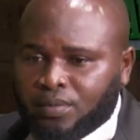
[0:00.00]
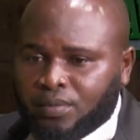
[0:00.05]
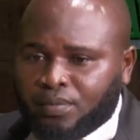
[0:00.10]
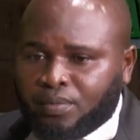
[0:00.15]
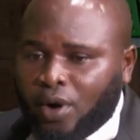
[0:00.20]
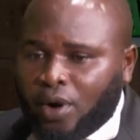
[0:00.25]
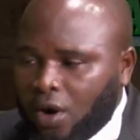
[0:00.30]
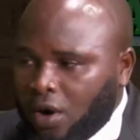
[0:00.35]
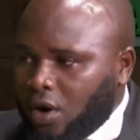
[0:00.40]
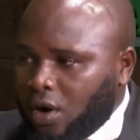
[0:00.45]

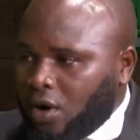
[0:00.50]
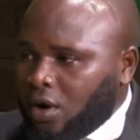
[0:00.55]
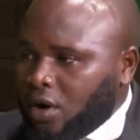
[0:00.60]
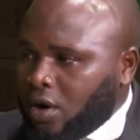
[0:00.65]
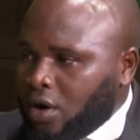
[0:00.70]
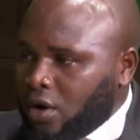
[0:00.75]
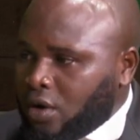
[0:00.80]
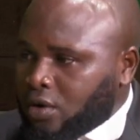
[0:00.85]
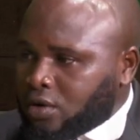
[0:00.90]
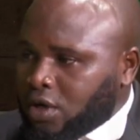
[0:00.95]
bore
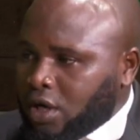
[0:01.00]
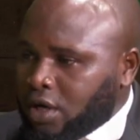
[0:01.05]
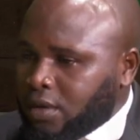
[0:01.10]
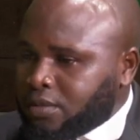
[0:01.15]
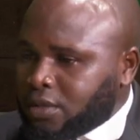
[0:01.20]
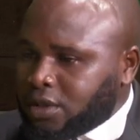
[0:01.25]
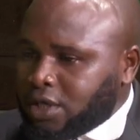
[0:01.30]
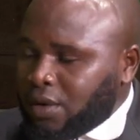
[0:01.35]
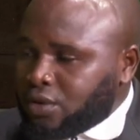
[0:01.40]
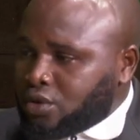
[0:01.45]
or
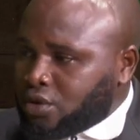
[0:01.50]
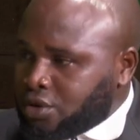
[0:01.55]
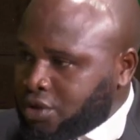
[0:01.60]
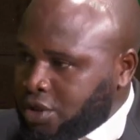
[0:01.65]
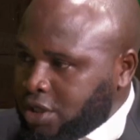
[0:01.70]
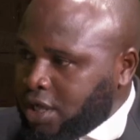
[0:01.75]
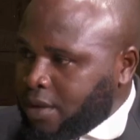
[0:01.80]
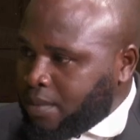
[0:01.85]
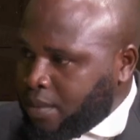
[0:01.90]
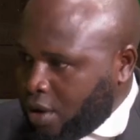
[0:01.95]
I want to
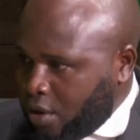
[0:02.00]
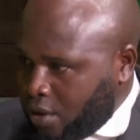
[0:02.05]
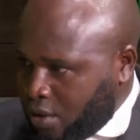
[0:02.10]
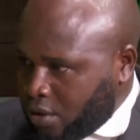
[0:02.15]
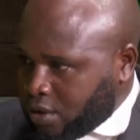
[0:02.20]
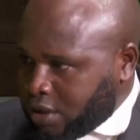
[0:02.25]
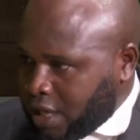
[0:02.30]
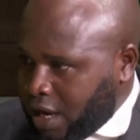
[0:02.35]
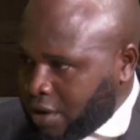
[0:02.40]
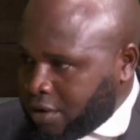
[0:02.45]
drill a
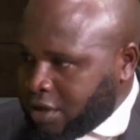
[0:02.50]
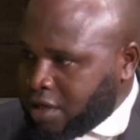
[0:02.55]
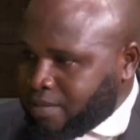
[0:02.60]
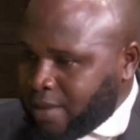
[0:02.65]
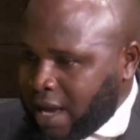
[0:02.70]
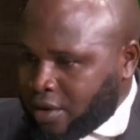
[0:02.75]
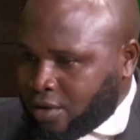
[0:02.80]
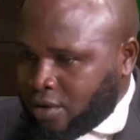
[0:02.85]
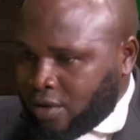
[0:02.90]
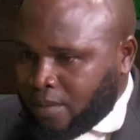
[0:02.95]
borehole now in
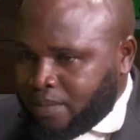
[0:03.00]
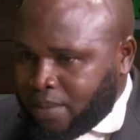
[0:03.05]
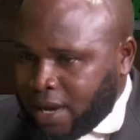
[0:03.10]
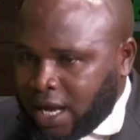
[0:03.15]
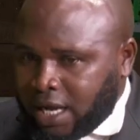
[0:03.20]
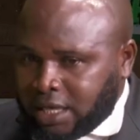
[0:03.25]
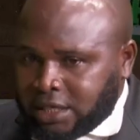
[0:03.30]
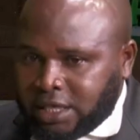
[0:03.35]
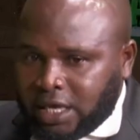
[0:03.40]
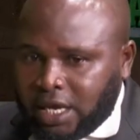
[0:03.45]
my
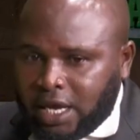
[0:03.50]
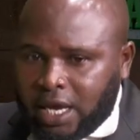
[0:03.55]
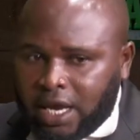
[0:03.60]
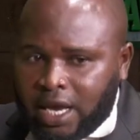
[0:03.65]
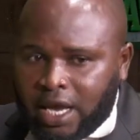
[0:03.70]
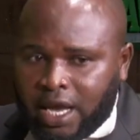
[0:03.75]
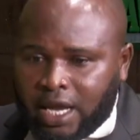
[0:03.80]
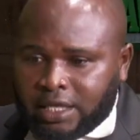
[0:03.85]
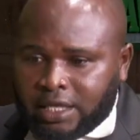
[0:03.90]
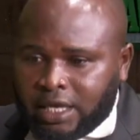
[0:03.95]
compound,
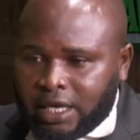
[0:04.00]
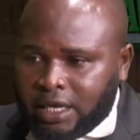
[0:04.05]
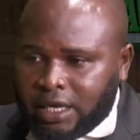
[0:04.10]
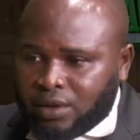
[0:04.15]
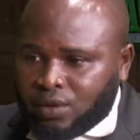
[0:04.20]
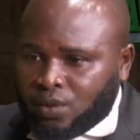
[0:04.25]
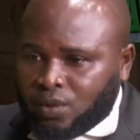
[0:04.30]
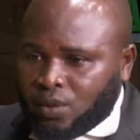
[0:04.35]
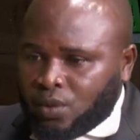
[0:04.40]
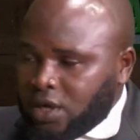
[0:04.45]
and
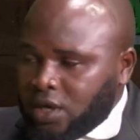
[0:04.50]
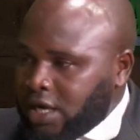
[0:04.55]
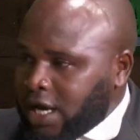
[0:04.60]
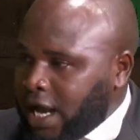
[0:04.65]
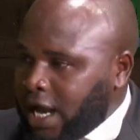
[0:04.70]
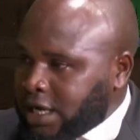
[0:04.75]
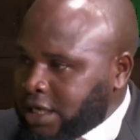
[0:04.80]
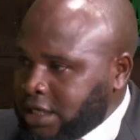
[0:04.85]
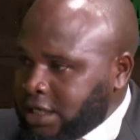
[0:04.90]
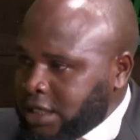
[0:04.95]
then we
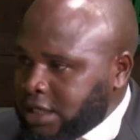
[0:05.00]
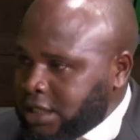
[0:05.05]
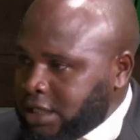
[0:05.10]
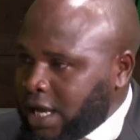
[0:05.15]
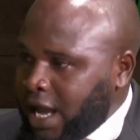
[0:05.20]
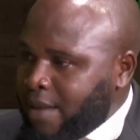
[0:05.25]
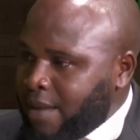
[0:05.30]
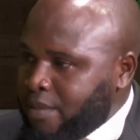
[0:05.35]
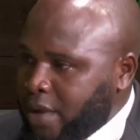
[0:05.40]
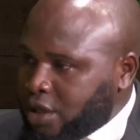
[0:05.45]
agreed.
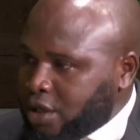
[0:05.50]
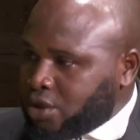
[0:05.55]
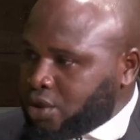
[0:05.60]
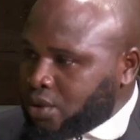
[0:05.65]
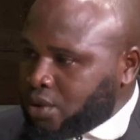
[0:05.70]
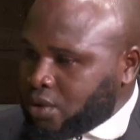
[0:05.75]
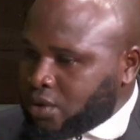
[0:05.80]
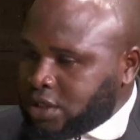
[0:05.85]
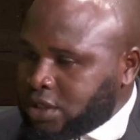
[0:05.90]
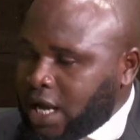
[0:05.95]
I met
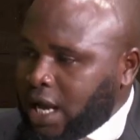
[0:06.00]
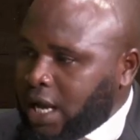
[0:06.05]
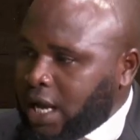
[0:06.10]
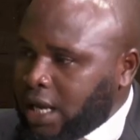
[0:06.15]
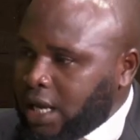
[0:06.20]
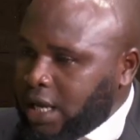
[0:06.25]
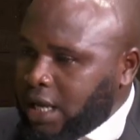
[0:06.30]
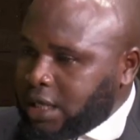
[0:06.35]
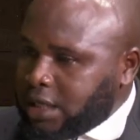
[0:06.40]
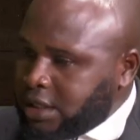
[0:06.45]
you.
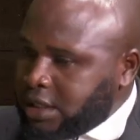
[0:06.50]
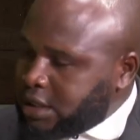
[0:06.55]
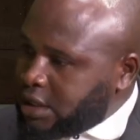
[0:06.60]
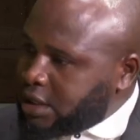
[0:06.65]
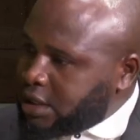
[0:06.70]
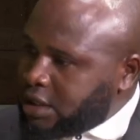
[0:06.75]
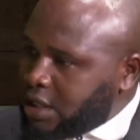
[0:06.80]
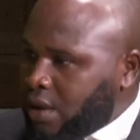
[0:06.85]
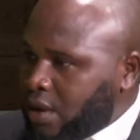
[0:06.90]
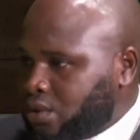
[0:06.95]
This
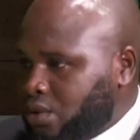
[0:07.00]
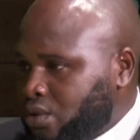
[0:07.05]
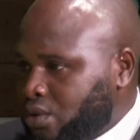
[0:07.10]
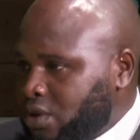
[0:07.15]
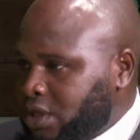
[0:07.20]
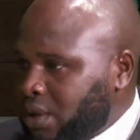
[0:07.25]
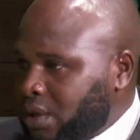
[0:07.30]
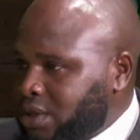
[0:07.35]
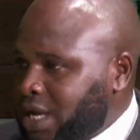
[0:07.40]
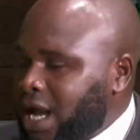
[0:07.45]
is it. I want to do
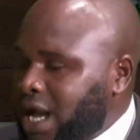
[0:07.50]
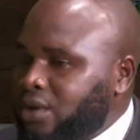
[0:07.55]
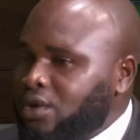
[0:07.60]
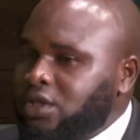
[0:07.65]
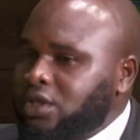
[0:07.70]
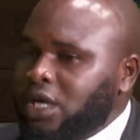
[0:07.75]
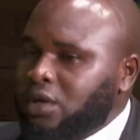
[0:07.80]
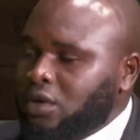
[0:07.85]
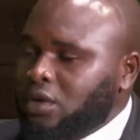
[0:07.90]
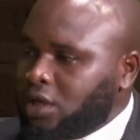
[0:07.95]
something. And you
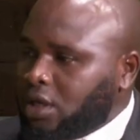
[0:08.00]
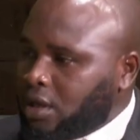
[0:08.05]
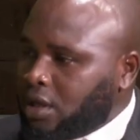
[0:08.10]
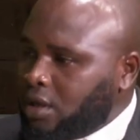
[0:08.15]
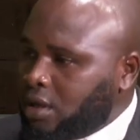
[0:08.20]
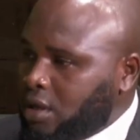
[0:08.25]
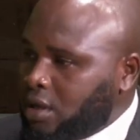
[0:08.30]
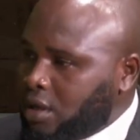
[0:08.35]
said, okay,